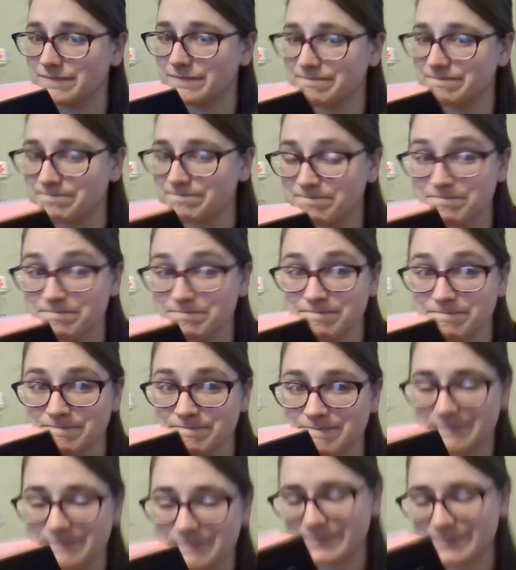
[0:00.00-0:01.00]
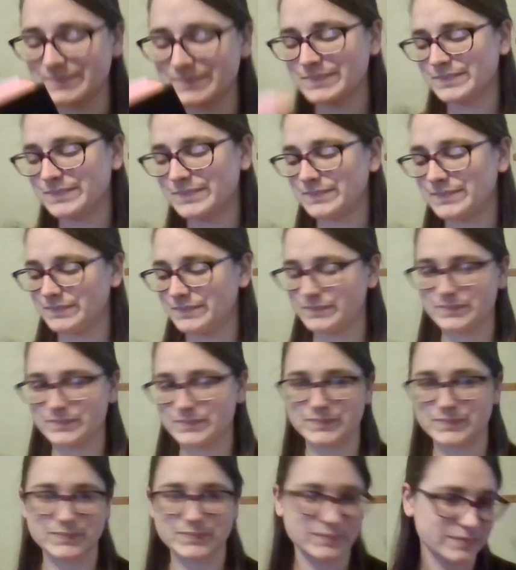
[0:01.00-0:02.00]

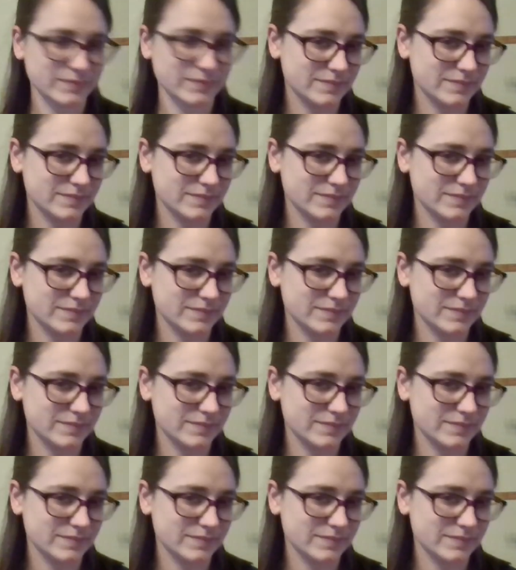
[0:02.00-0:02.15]
No one is speaking in this clip.